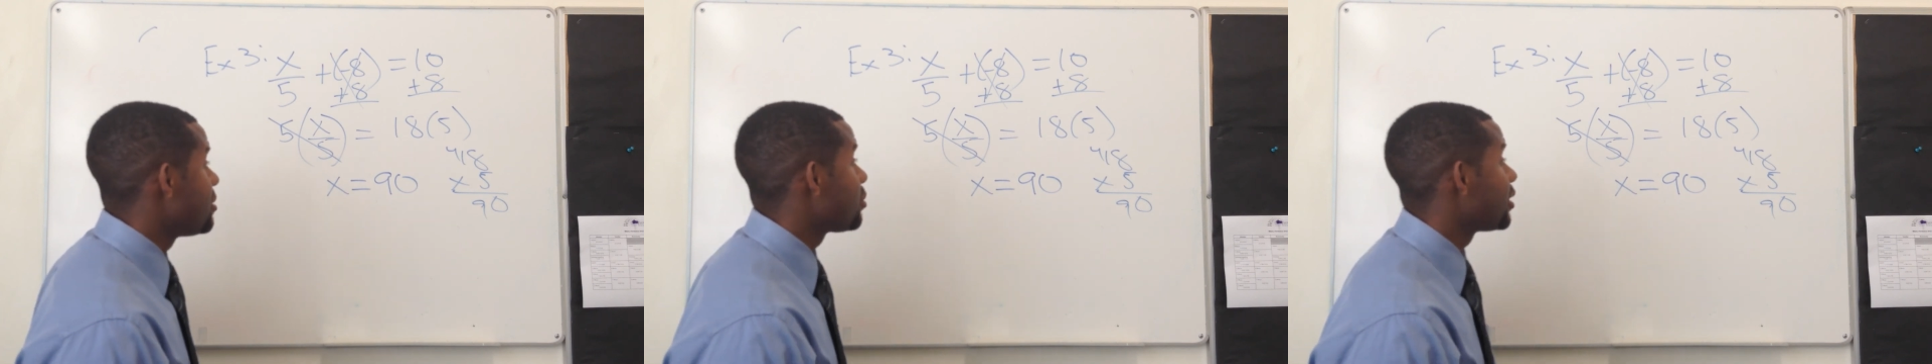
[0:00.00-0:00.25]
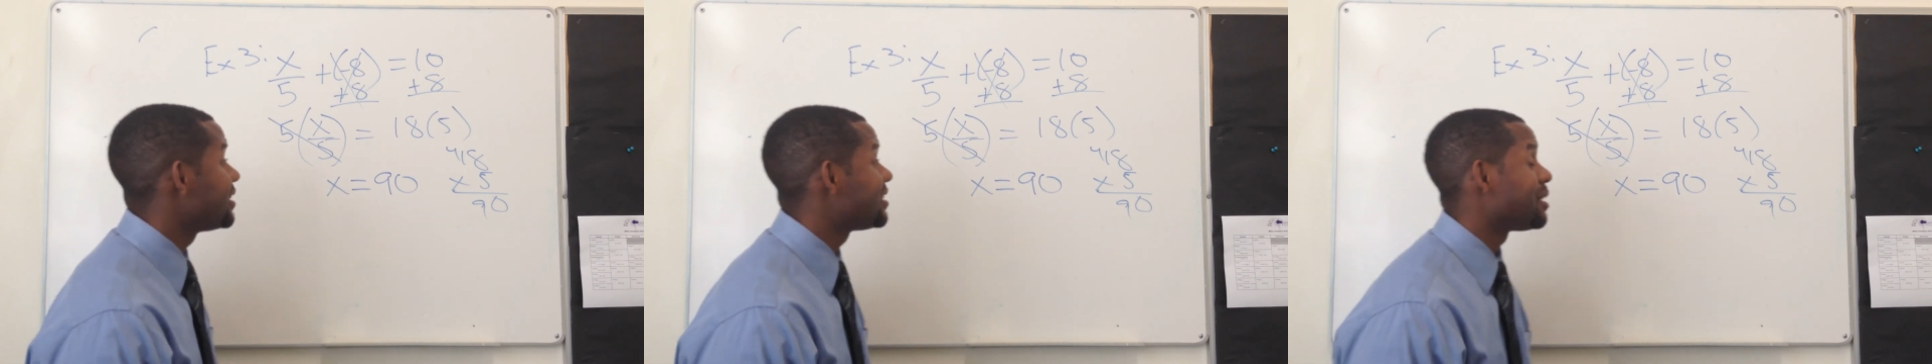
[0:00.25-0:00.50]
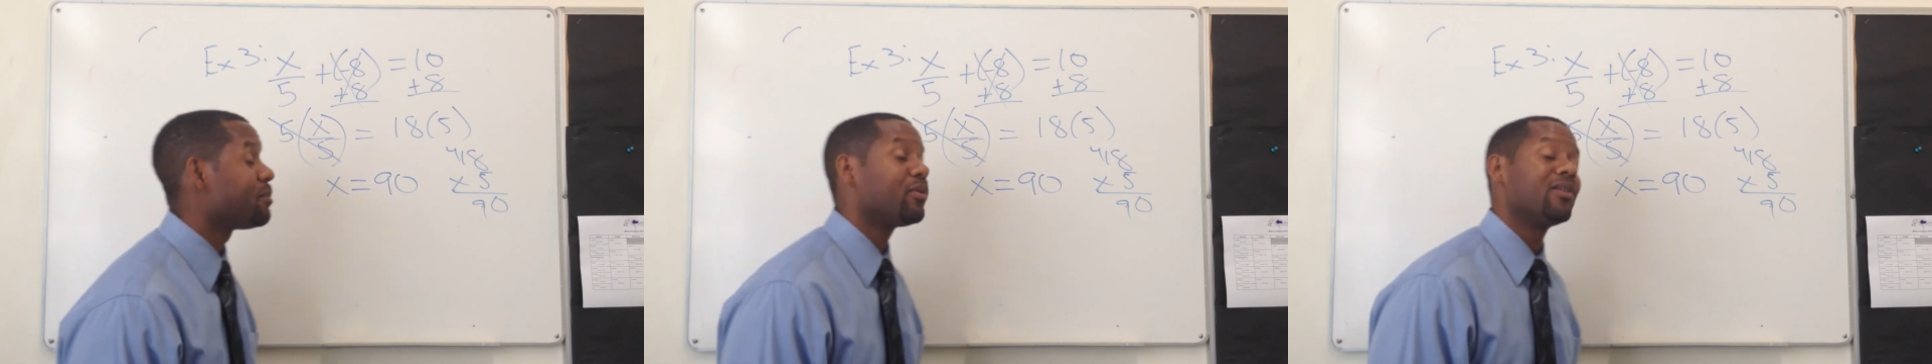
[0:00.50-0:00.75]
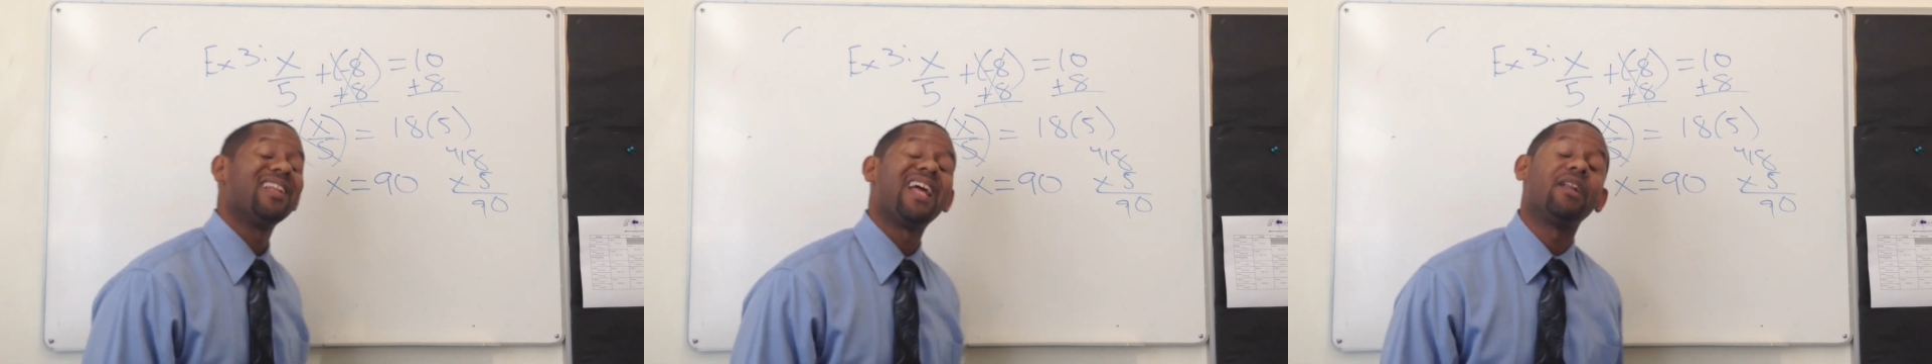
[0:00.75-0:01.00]
Pretty
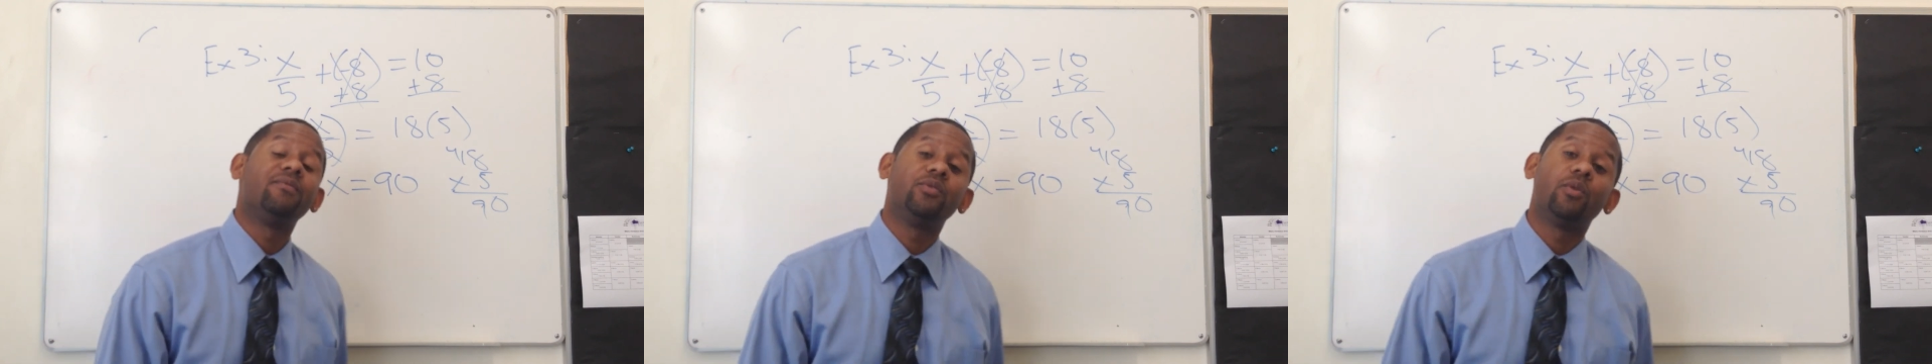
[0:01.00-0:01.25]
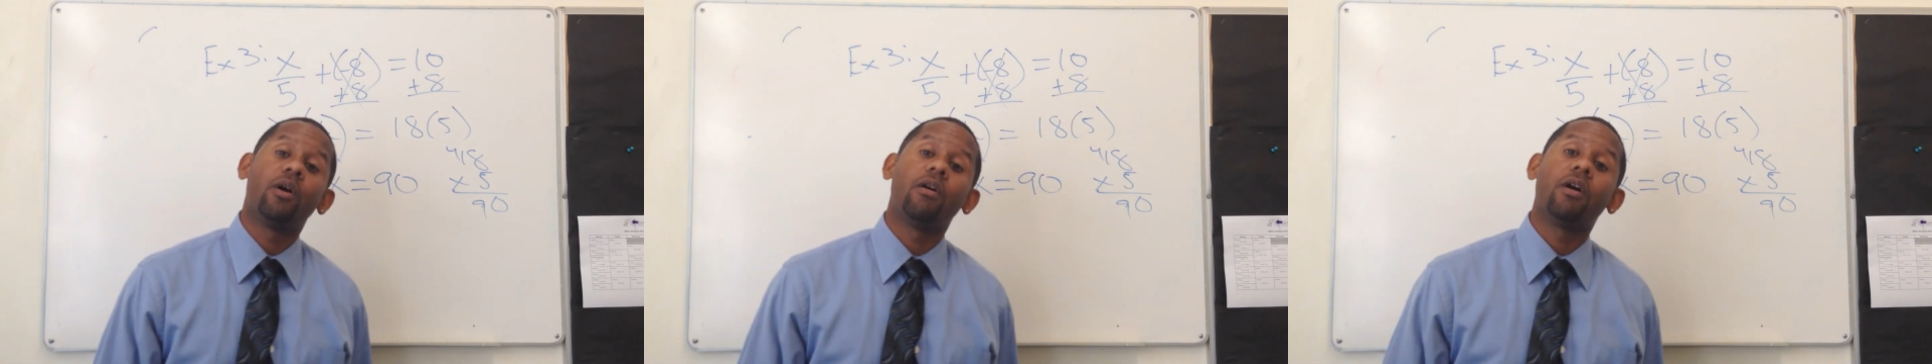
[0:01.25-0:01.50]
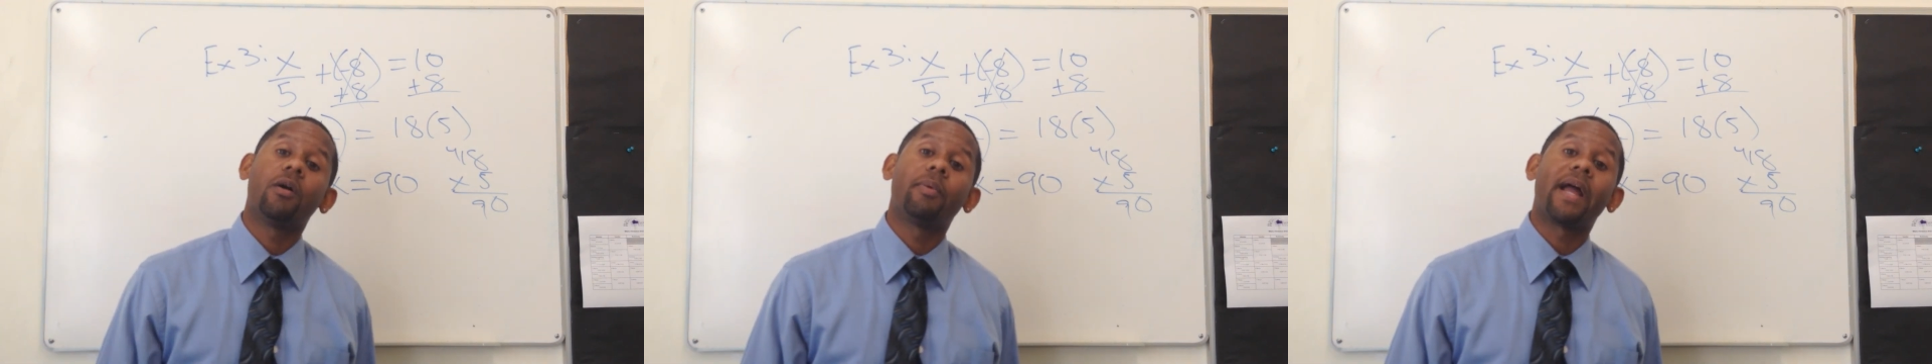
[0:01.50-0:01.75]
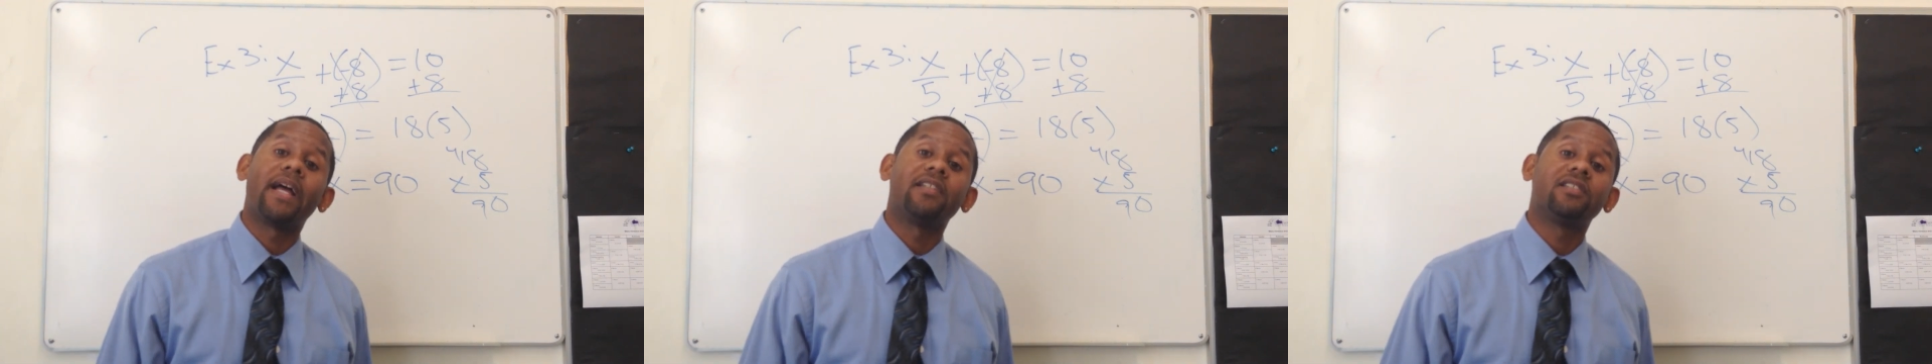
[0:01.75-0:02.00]
simple. A lot of you all are
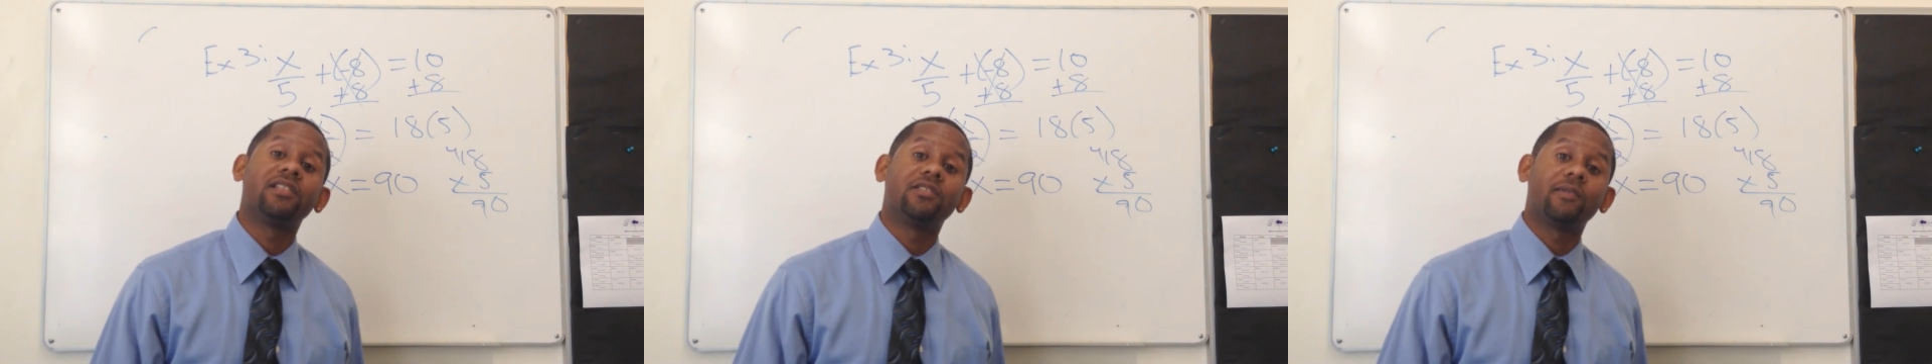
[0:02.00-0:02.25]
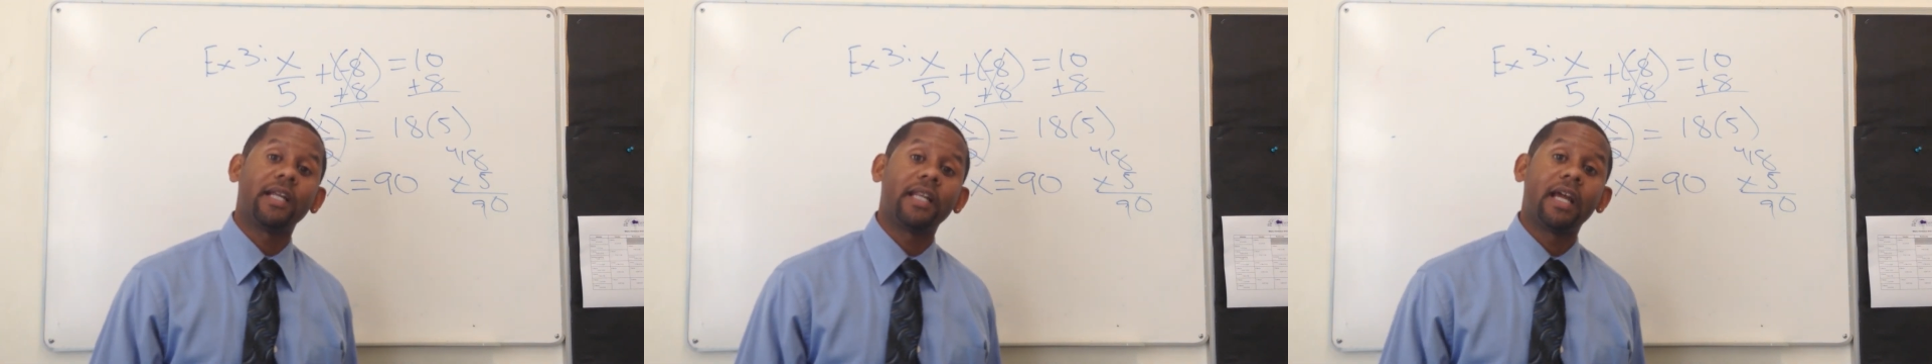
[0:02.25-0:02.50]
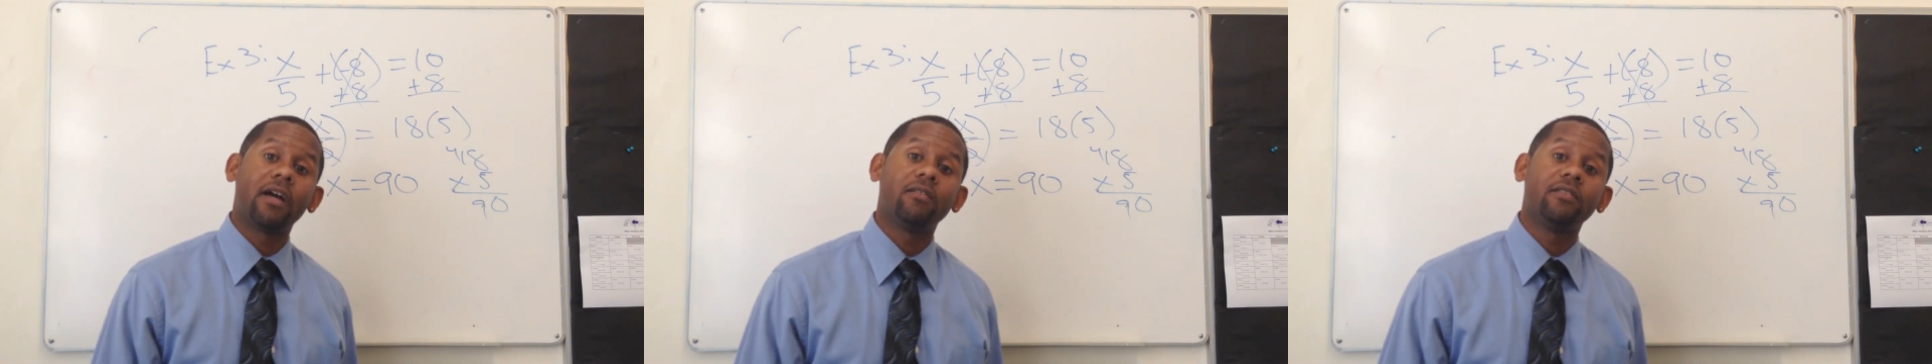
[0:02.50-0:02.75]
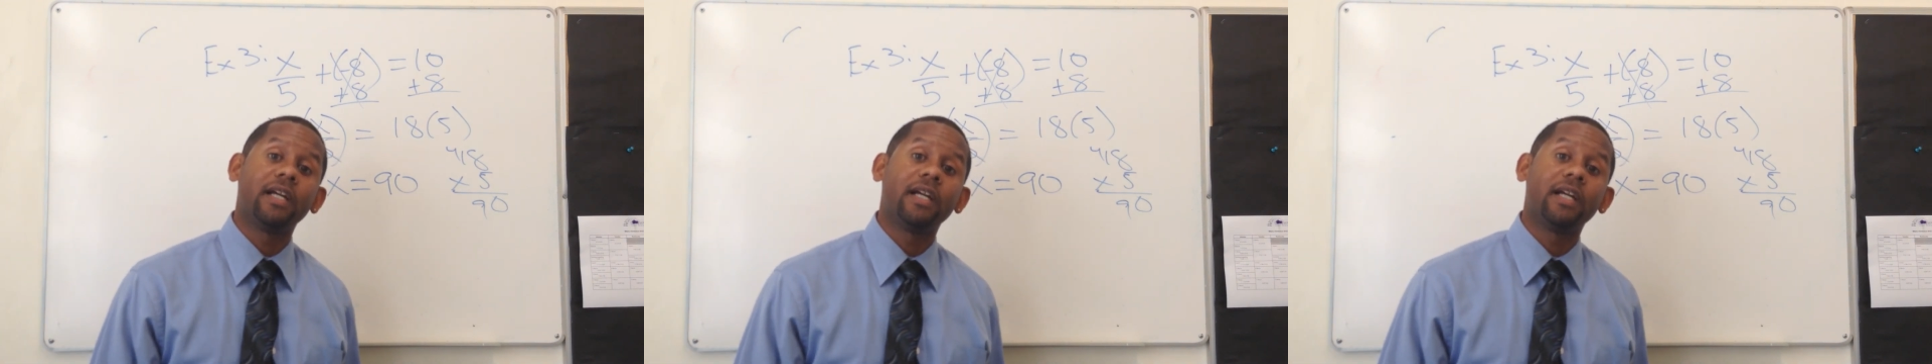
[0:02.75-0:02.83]
past this right now.